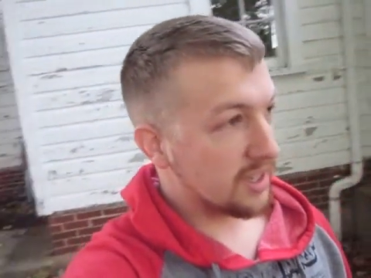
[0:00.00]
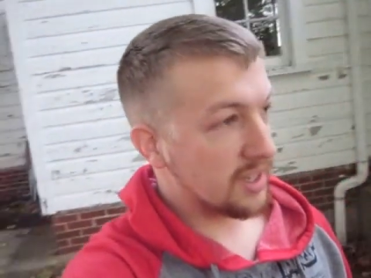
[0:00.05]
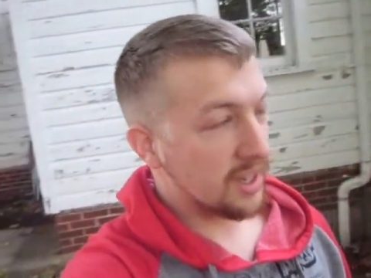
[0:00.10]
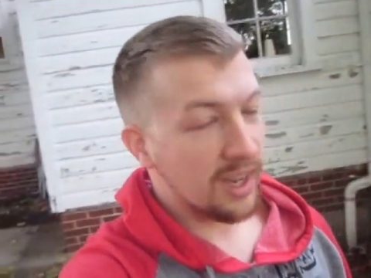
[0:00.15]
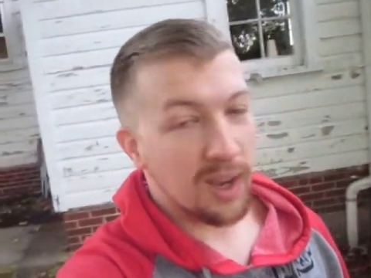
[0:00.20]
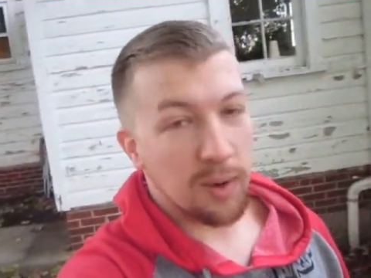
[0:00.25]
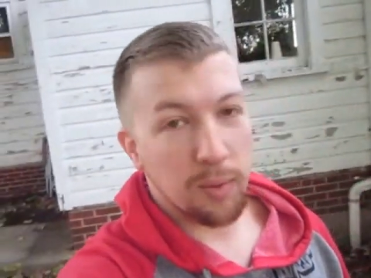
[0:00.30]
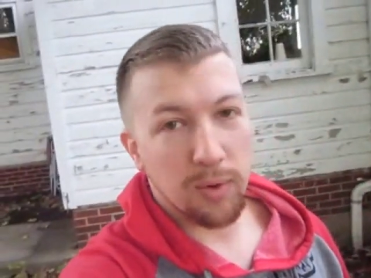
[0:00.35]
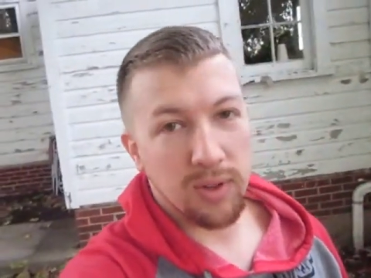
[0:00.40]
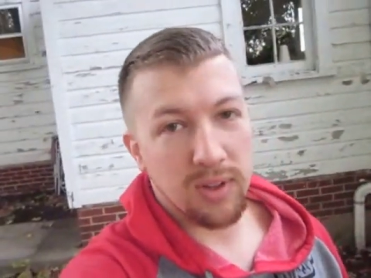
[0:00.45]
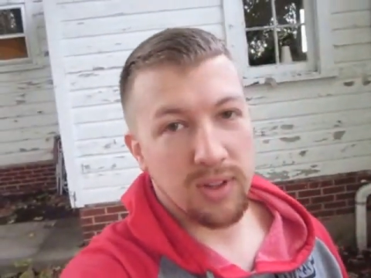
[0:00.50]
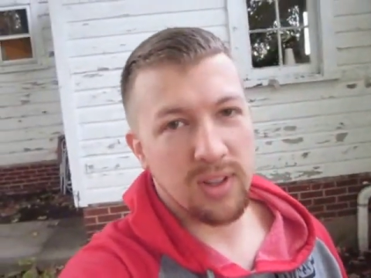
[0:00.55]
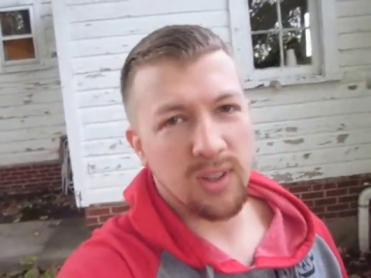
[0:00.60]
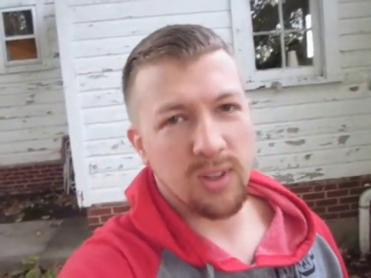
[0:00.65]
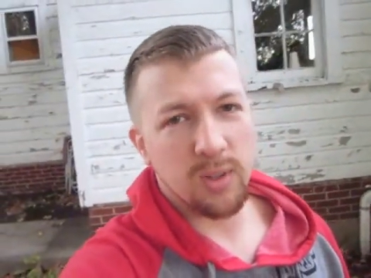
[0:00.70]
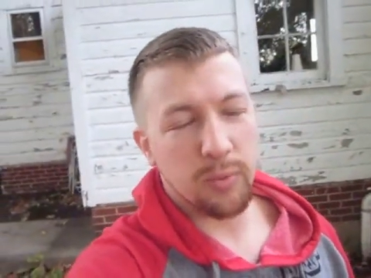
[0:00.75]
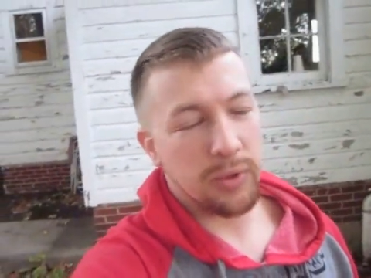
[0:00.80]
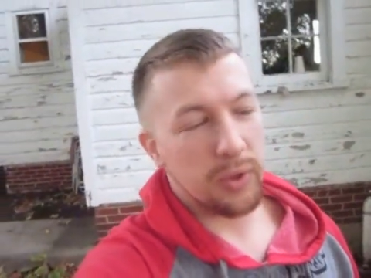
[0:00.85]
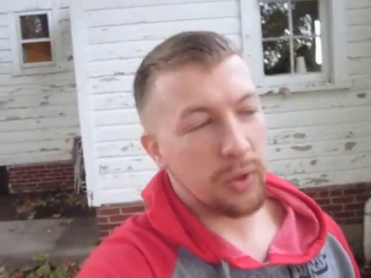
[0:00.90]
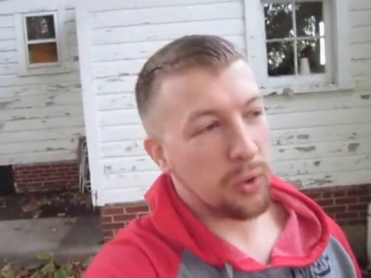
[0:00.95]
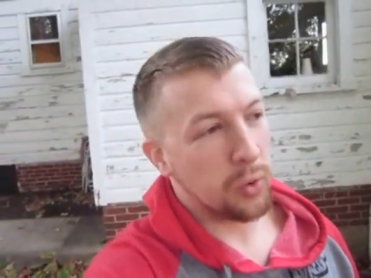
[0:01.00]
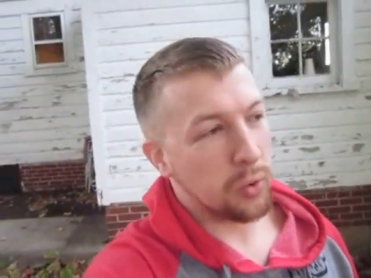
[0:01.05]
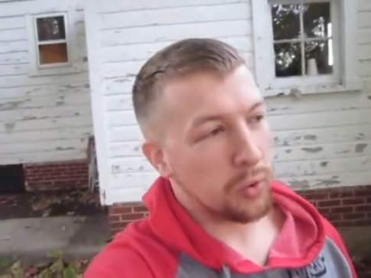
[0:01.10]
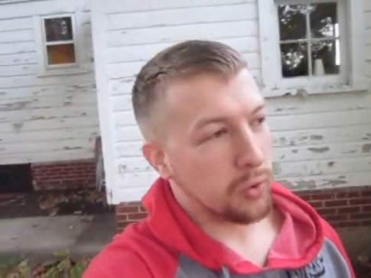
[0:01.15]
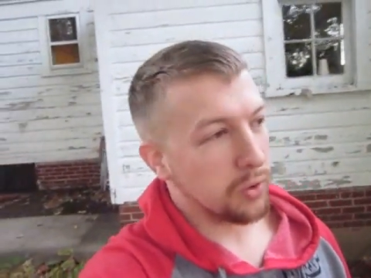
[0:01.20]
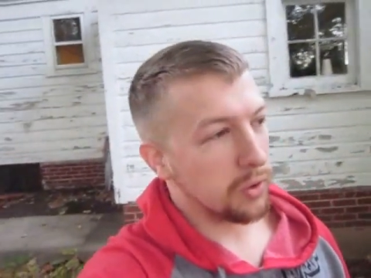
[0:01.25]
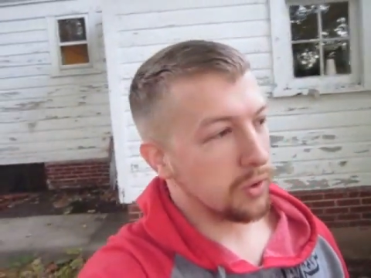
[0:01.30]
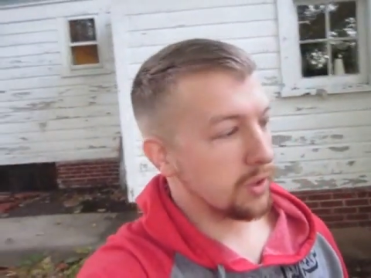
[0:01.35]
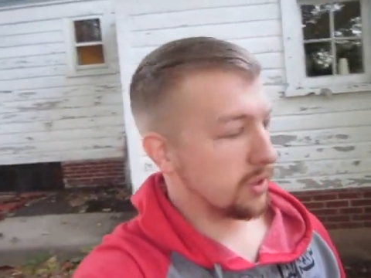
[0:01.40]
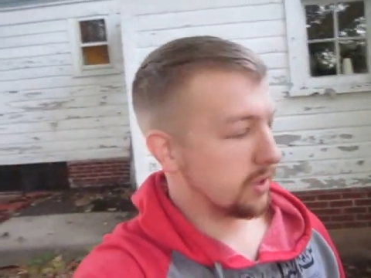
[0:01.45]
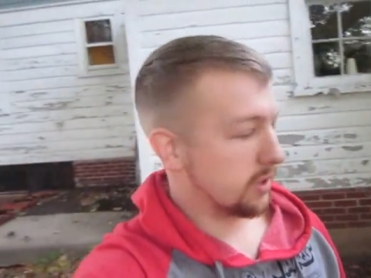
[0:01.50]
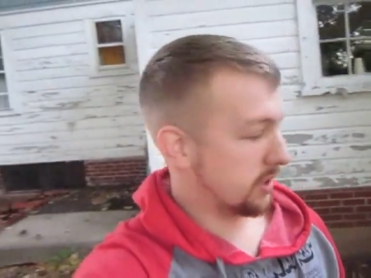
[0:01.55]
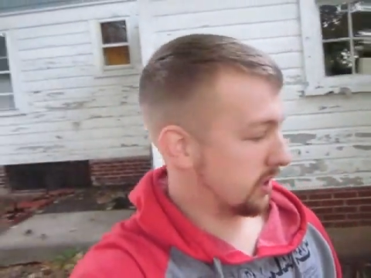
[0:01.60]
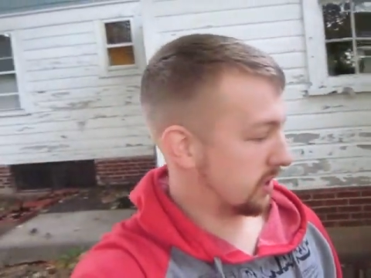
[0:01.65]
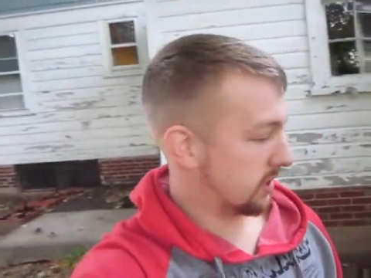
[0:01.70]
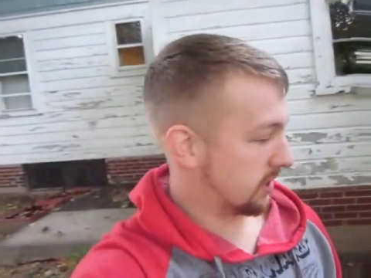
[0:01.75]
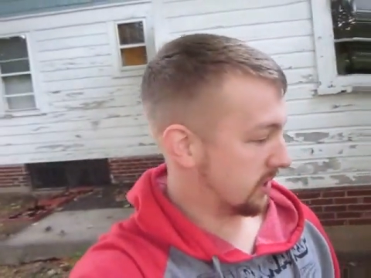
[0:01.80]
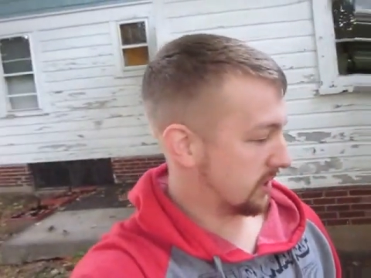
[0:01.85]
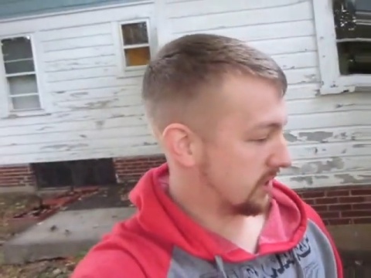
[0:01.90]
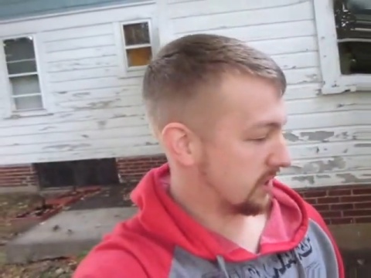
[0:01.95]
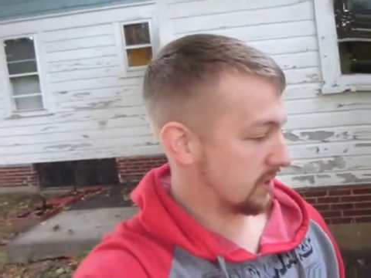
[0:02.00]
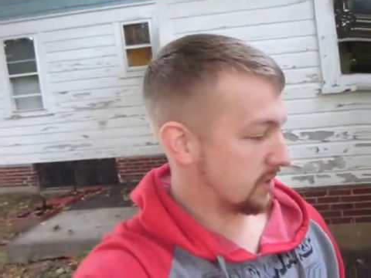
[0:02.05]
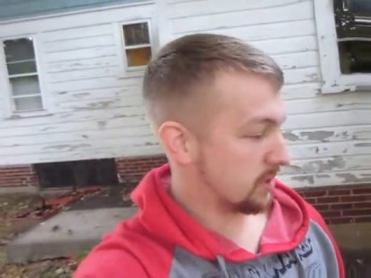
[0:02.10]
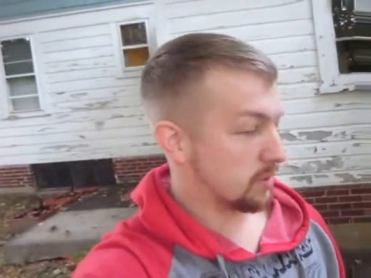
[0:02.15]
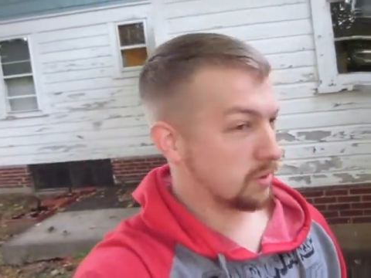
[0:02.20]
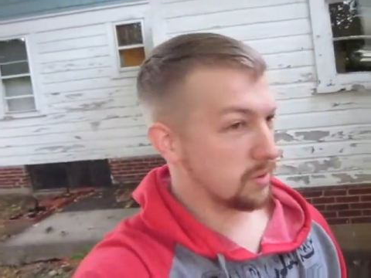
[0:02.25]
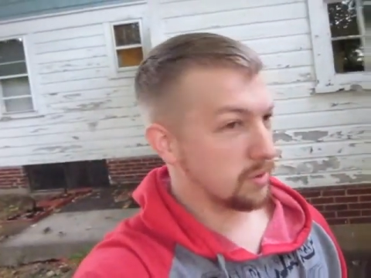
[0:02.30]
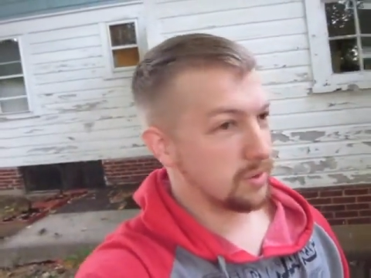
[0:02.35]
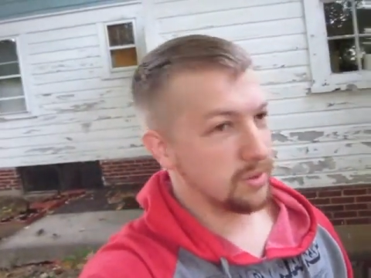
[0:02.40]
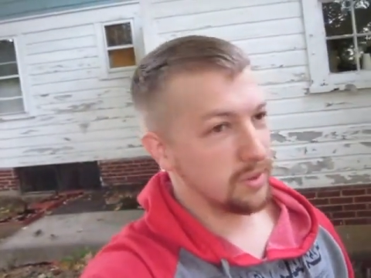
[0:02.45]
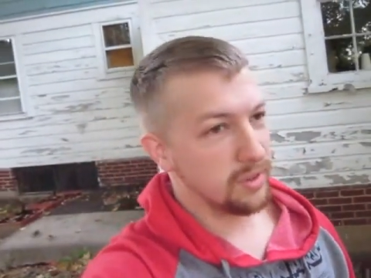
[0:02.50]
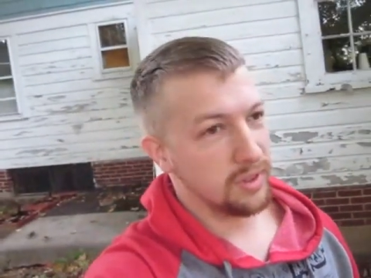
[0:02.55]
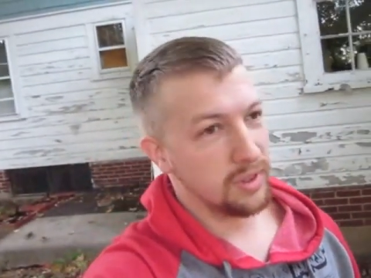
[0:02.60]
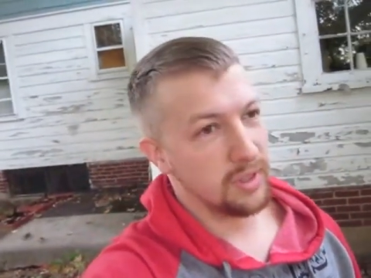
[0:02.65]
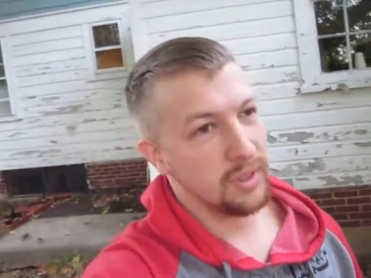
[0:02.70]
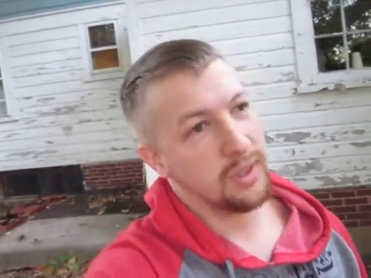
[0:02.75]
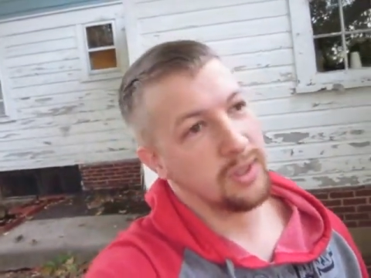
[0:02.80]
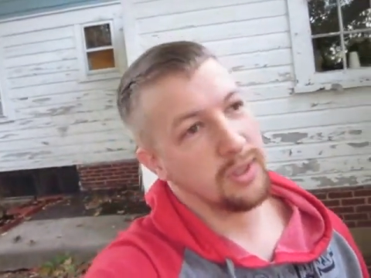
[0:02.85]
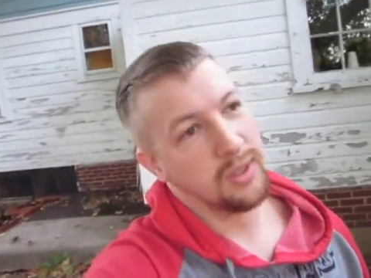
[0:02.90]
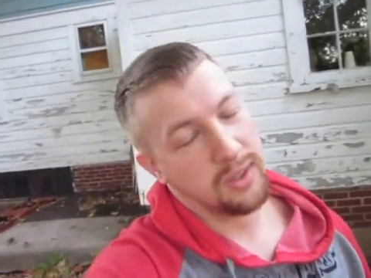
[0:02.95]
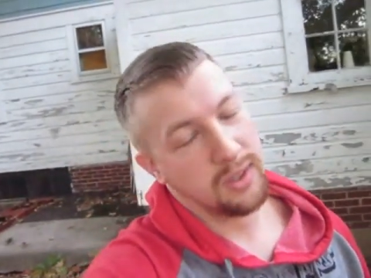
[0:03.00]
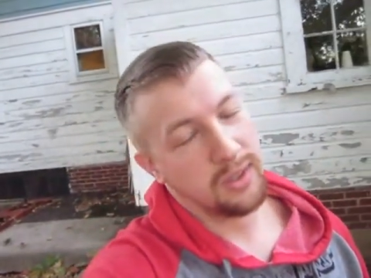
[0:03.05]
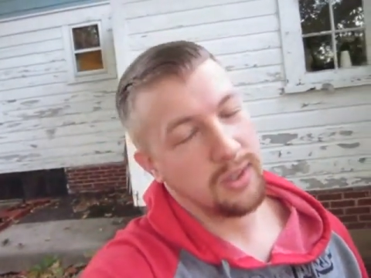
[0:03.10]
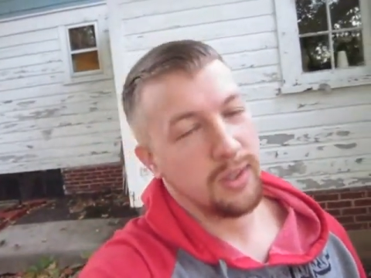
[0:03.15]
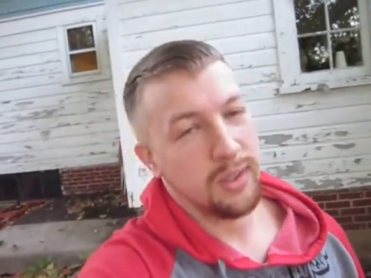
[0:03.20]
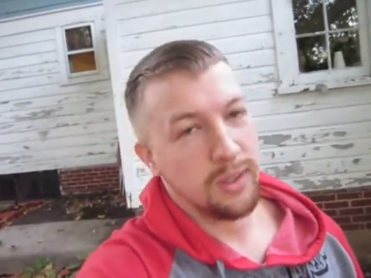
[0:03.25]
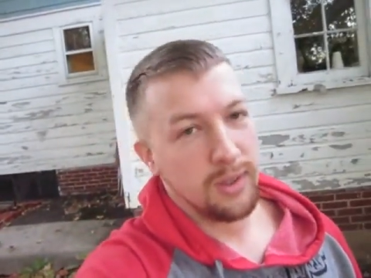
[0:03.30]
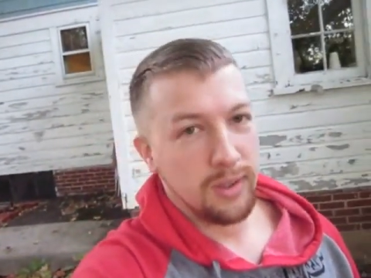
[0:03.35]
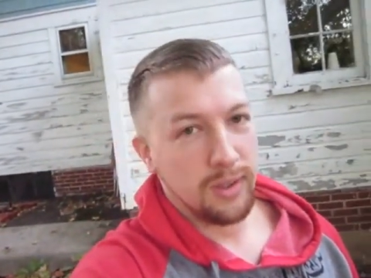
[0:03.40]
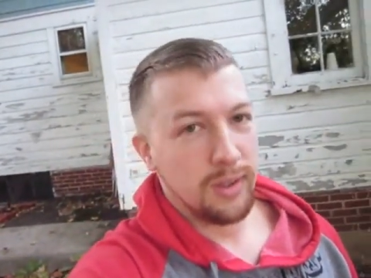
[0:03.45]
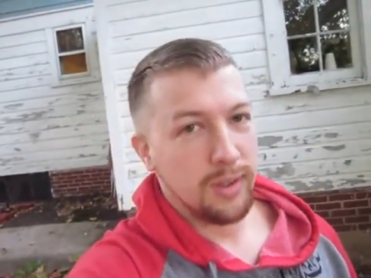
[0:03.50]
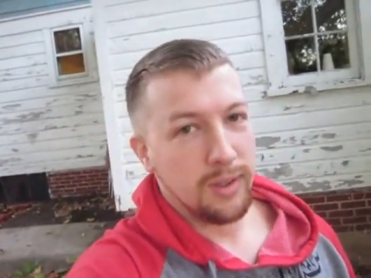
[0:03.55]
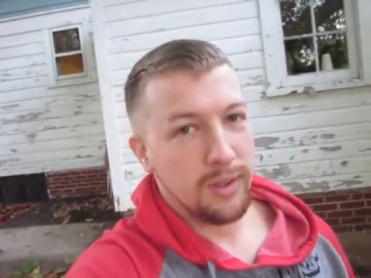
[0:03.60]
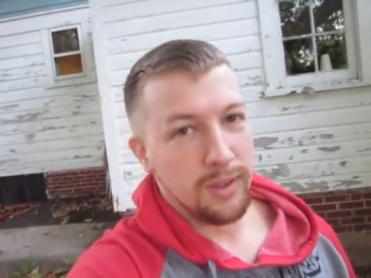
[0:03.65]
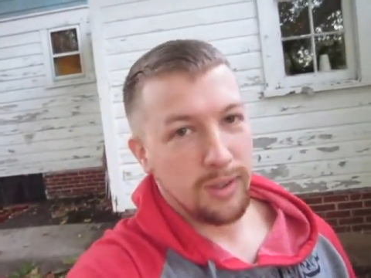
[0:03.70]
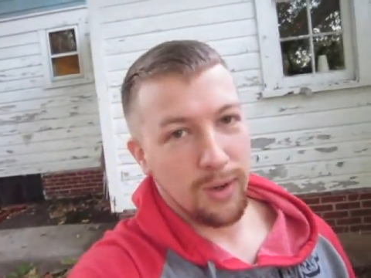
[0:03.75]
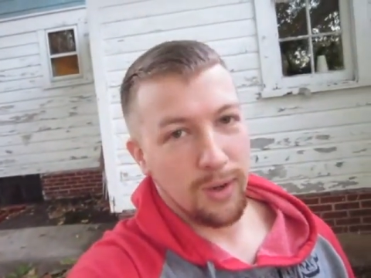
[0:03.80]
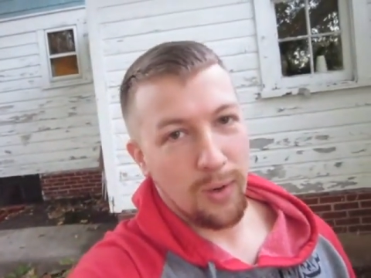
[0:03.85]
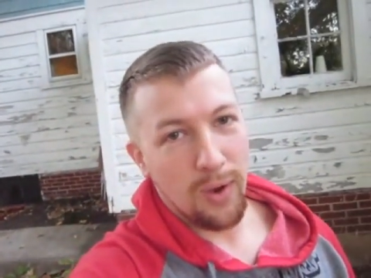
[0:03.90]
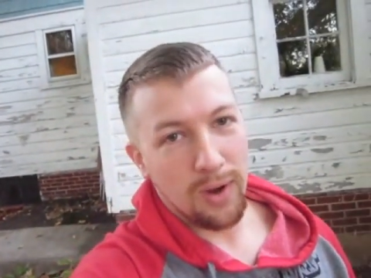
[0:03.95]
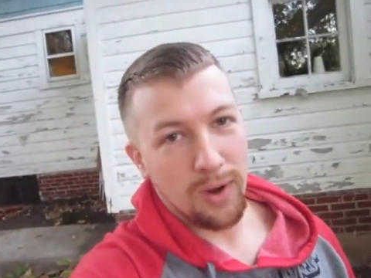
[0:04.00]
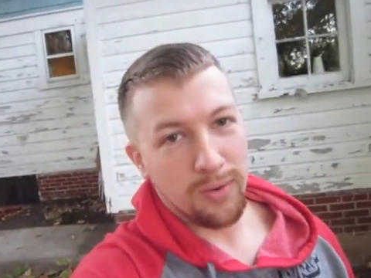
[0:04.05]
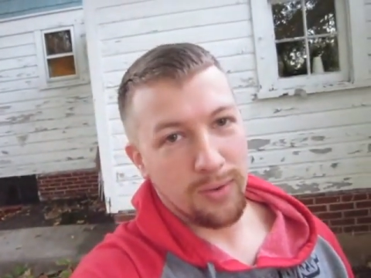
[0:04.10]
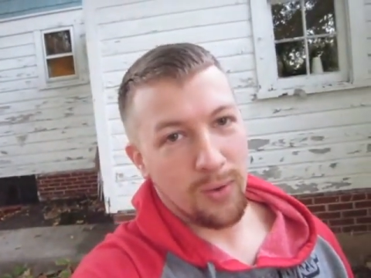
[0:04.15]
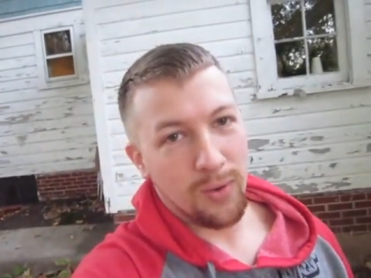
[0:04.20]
camera, it's a little bit older. It'll go out of